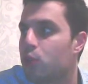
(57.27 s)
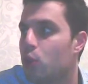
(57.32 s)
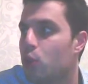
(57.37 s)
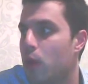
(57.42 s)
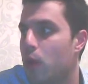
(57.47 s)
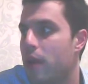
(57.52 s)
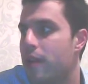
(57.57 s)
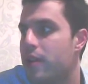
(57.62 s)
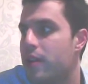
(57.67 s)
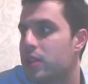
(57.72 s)

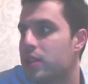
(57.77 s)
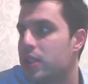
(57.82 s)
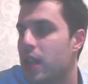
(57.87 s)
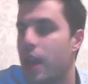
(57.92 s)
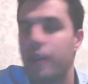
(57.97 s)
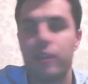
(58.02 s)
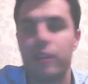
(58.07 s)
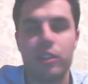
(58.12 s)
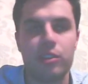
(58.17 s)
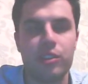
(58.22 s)
whereas
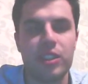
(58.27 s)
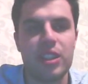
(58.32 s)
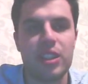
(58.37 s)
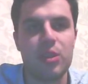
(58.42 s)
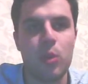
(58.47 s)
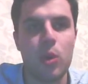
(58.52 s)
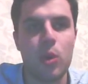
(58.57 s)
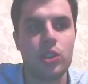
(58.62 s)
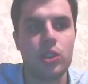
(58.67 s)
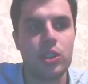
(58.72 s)
having
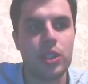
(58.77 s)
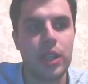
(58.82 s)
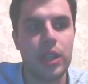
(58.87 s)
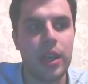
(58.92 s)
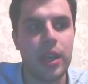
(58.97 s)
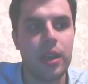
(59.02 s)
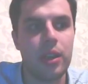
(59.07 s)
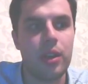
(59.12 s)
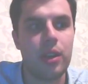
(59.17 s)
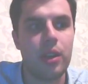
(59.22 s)
rewatched
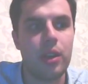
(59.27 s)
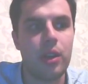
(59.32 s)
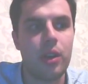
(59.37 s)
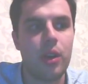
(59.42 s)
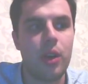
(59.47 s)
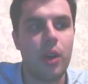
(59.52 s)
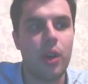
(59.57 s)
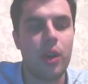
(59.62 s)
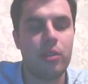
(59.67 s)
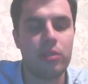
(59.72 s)
it,
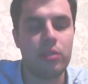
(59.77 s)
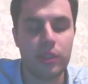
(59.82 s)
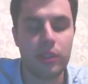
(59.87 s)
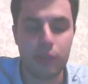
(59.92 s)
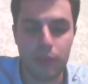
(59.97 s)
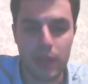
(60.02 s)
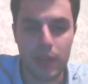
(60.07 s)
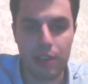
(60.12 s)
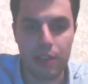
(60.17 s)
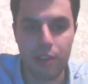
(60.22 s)
I
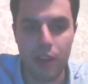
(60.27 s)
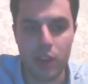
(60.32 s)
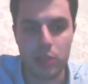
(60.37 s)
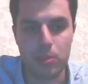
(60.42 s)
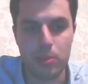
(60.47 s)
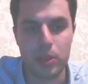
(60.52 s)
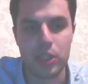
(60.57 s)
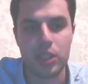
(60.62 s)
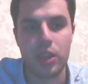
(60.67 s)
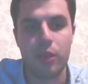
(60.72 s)

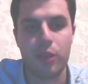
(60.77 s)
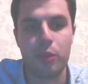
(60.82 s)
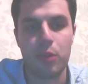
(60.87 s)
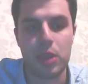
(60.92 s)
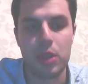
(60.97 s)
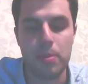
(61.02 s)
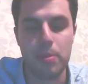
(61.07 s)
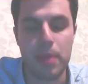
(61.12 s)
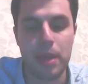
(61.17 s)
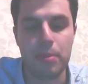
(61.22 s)
refamiliarised myself
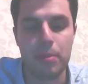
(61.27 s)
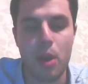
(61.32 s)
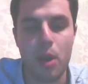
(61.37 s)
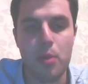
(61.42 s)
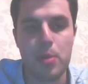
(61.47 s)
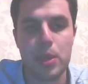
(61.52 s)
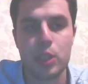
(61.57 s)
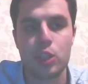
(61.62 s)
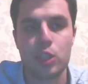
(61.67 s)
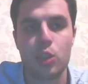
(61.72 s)
with the big
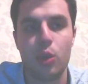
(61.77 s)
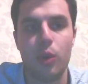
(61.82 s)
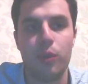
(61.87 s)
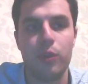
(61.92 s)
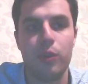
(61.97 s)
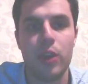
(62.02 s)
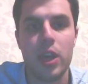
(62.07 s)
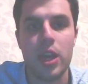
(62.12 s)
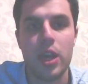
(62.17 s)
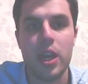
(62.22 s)
moments
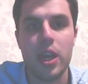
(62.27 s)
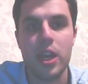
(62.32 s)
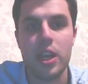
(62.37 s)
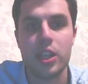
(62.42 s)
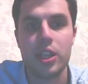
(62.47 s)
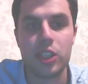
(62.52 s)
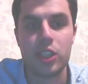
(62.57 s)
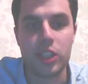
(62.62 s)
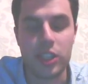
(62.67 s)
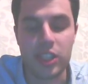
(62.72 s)
of
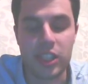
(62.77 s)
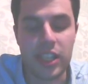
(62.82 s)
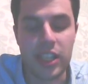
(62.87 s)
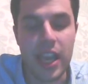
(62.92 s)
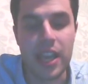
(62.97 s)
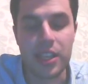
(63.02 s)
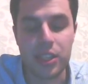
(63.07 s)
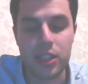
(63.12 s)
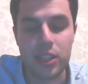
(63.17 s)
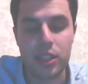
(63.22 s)

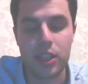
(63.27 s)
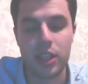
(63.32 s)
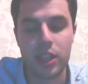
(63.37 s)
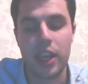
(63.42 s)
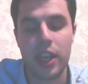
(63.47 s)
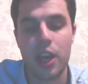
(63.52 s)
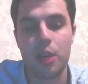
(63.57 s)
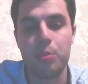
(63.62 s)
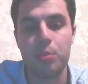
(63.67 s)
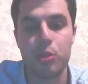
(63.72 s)
success that Kell